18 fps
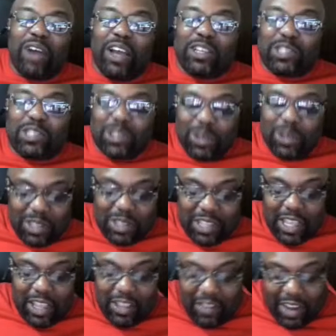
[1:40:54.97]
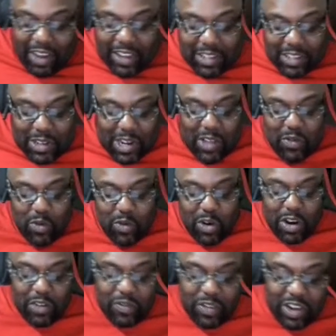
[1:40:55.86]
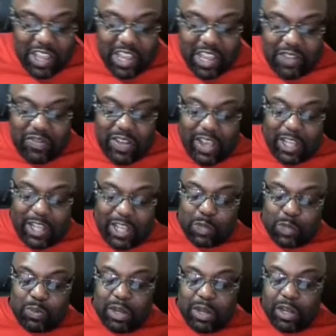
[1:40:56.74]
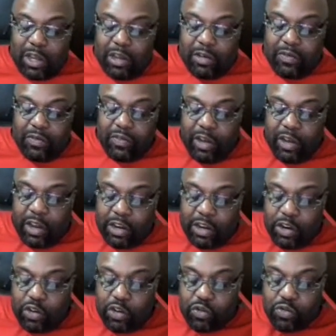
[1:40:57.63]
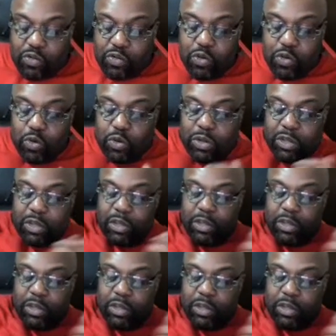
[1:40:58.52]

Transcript: So they work for the advancement of uncrewed